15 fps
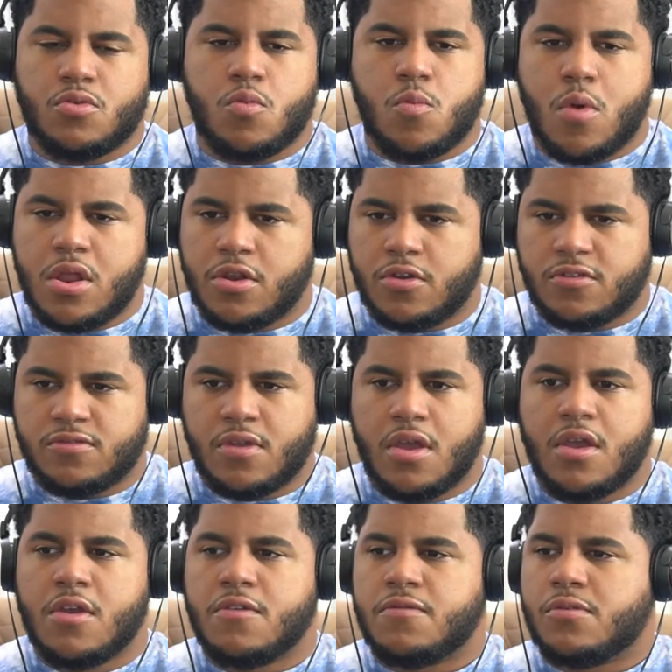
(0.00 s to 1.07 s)
do wonders
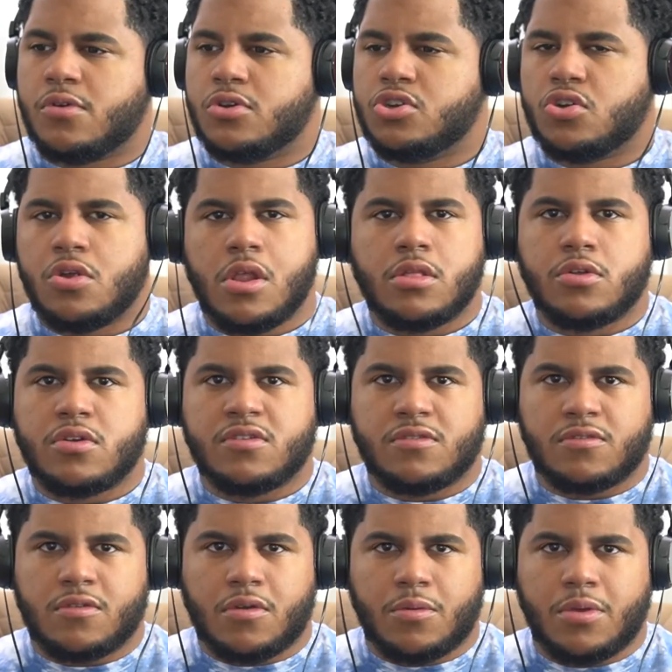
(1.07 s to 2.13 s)
for Joyner
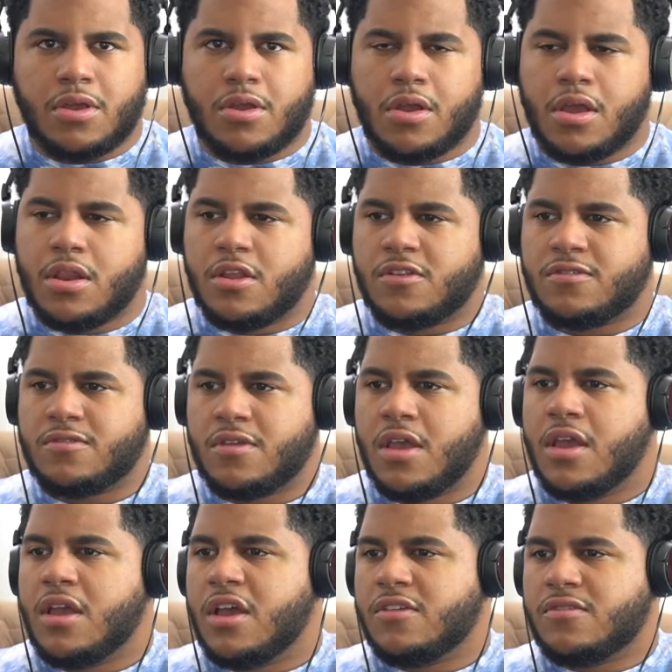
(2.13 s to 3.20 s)
Lucas's career, and
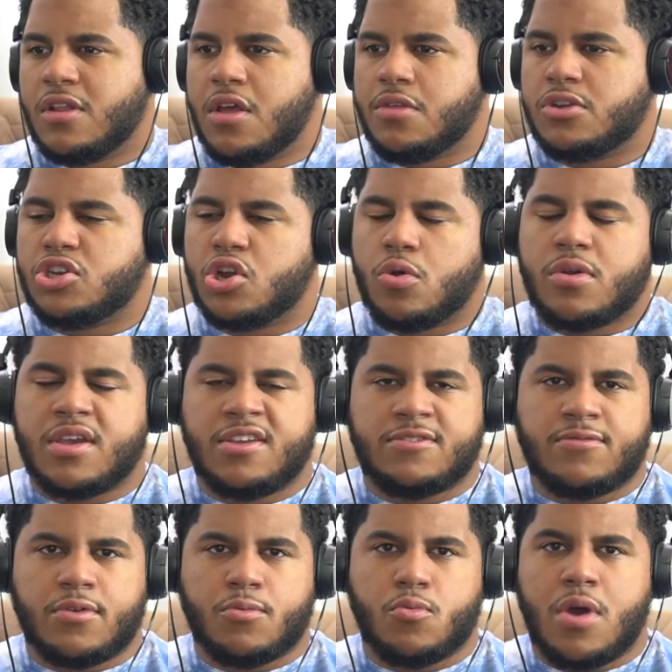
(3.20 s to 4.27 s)
it's another showcase
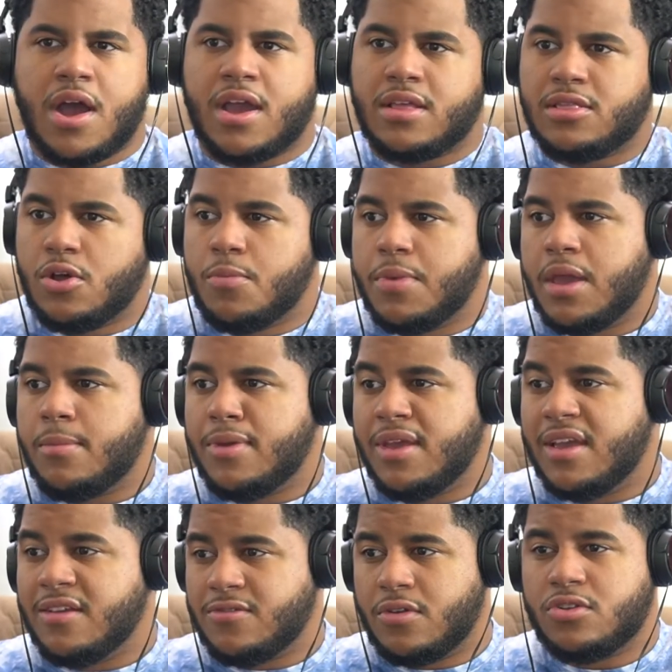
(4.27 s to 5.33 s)
for why Lil
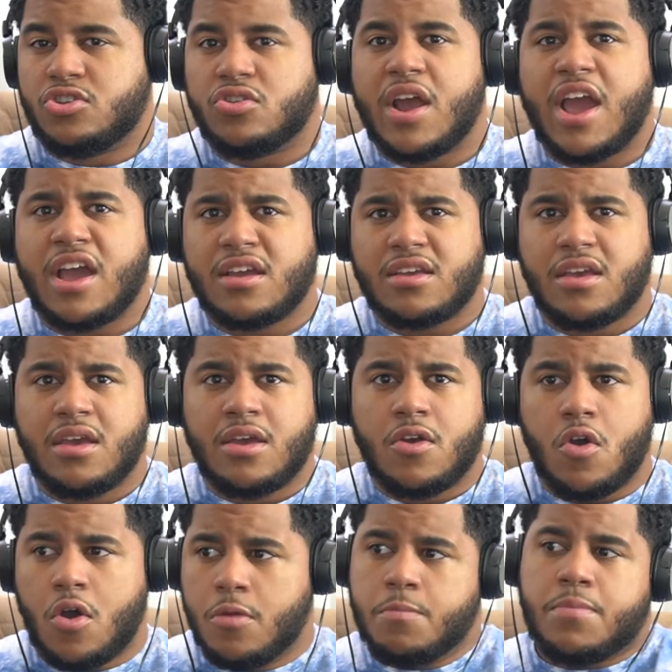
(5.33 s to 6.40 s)
Baby is on track,
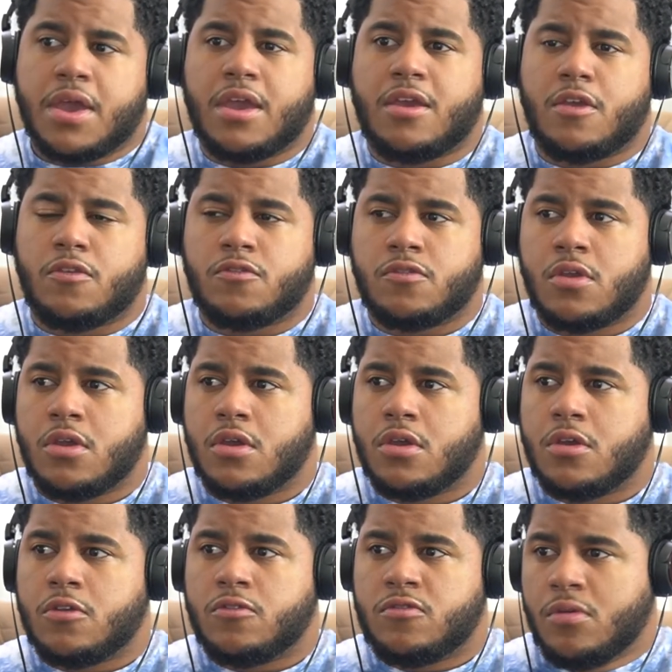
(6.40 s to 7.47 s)
on pace
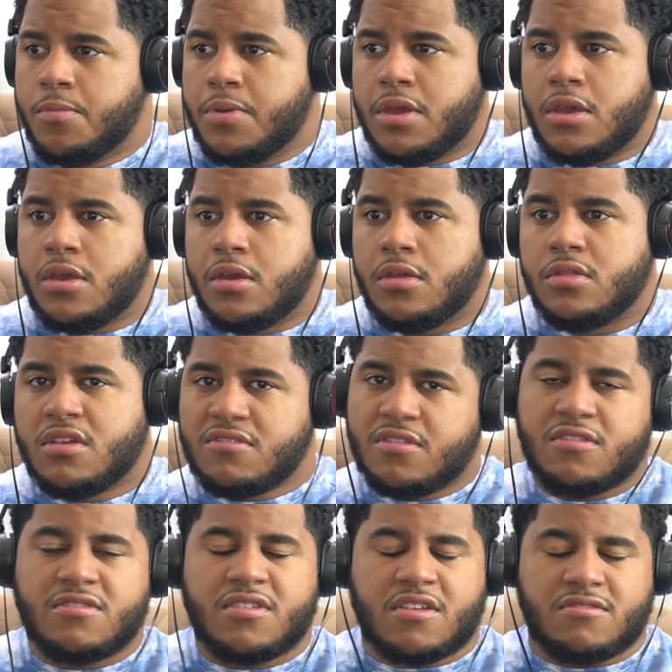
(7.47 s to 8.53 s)
to be the
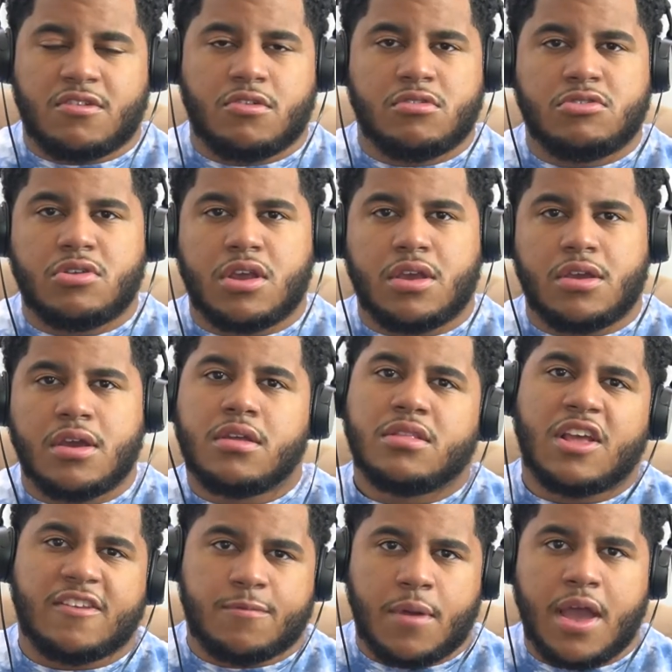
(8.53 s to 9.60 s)
successor to Drake.
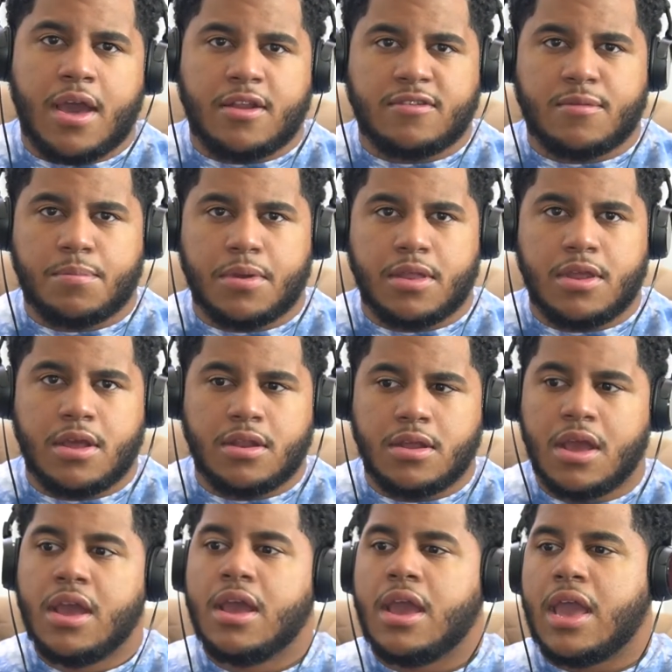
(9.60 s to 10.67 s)
That's my honest opinion,
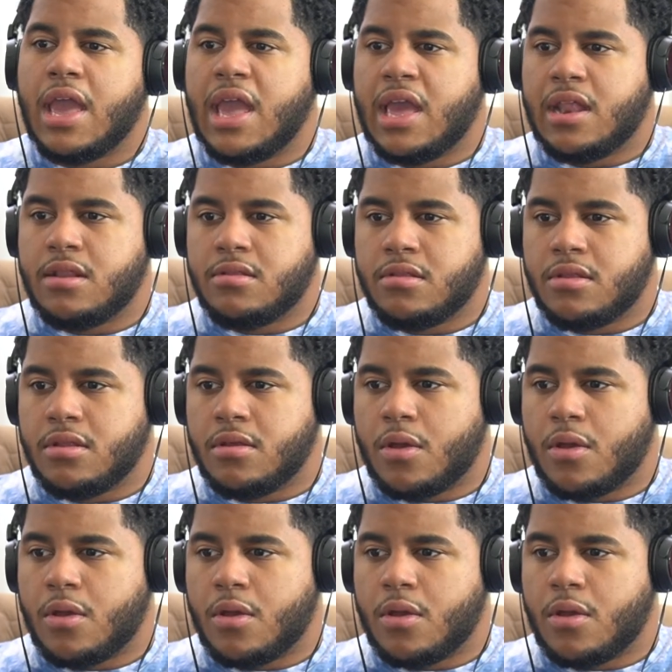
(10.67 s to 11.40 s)
and